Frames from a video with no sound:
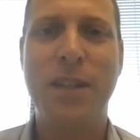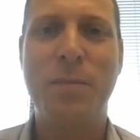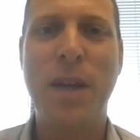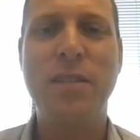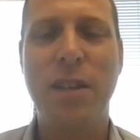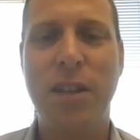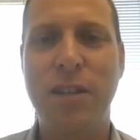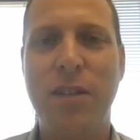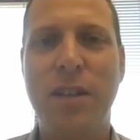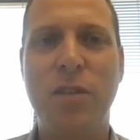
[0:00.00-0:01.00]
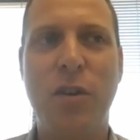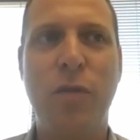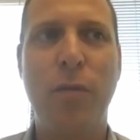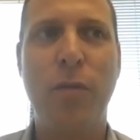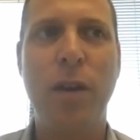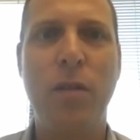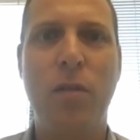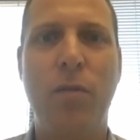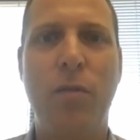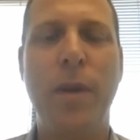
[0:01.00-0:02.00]
It makes it easier for me
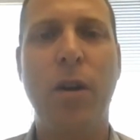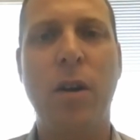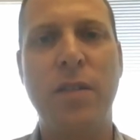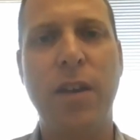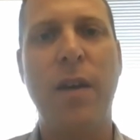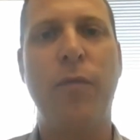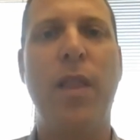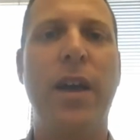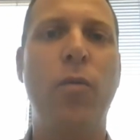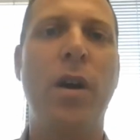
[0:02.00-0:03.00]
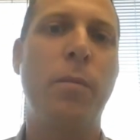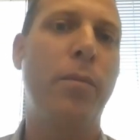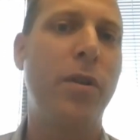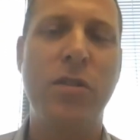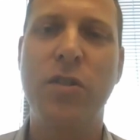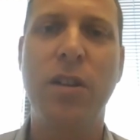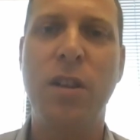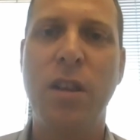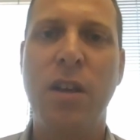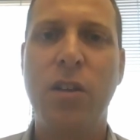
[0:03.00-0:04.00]
because I have one personal
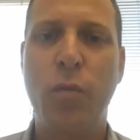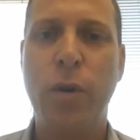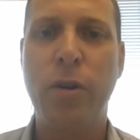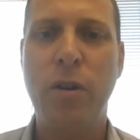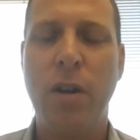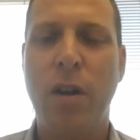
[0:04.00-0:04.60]
Twitter,